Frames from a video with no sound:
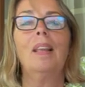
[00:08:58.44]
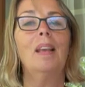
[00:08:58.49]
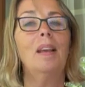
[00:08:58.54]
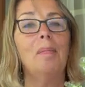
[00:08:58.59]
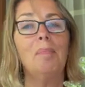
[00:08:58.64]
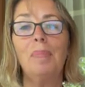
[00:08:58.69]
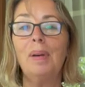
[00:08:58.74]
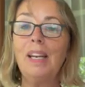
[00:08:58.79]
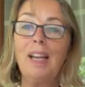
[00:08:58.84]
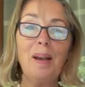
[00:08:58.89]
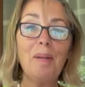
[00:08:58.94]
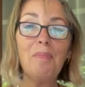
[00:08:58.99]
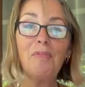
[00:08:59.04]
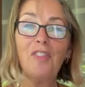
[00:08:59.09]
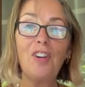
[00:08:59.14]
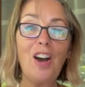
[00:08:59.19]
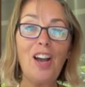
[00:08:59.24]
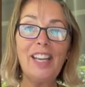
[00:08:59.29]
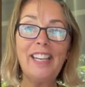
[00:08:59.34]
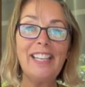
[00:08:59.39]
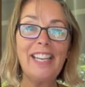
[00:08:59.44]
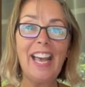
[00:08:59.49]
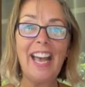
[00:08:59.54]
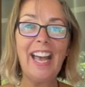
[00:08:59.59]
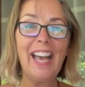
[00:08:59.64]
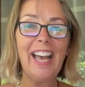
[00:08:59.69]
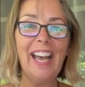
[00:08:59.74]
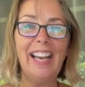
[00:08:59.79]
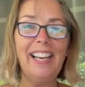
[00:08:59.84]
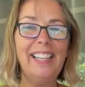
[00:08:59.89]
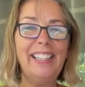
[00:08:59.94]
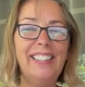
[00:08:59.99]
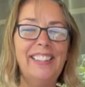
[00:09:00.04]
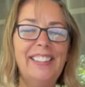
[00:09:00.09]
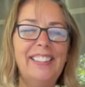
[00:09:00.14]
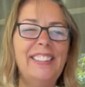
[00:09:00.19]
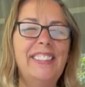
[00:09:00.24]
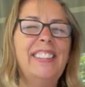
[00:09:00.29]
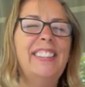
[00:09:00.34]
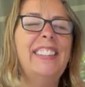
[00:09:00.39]
But I'm fine now.
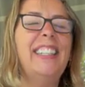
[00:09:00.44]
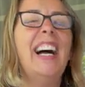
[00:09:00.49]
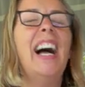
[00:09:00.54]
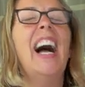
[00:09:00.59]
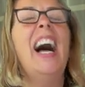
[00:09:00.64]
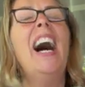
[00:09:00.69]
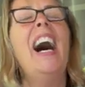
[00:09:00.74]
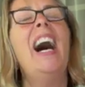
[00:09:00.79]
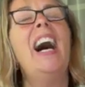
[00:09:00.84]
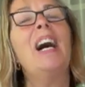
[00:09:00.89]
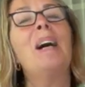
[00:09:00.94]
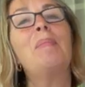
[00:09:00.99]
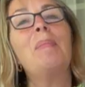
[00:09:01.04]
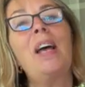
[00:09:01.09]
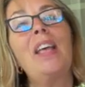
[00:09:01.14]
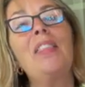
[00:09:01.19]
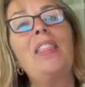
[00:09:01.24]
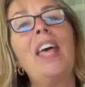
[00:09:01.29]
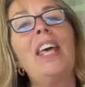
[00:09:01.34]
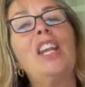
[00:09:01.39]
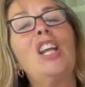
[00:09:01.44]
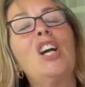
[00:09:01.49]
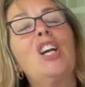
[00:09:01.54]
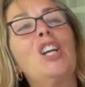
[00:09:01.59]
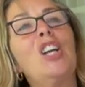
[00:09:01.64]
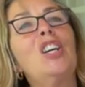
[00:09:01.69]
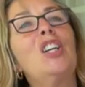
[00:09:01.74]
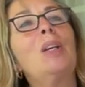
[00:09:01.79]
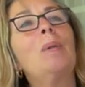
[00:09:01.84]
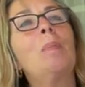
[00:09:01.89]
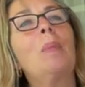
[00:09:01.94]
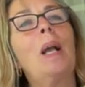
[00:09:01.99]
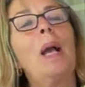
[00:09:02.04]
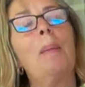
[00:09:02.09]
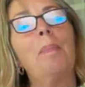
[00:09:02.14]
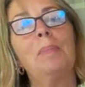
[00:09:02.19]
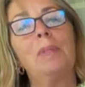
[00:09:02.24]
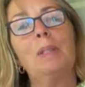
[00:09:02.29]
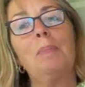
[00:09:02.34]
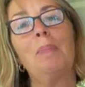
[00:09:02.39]
And then Agung
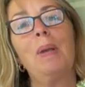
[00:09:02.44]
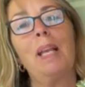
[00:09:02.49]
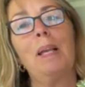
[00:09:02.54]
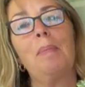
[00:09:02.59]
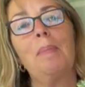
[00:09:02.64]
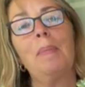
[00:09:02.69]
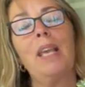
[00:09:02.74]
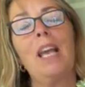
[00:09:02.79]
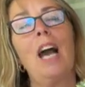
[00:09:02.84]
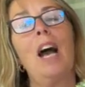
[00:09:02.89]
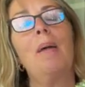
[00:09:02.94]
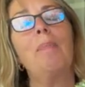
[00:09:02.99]
came to pick me up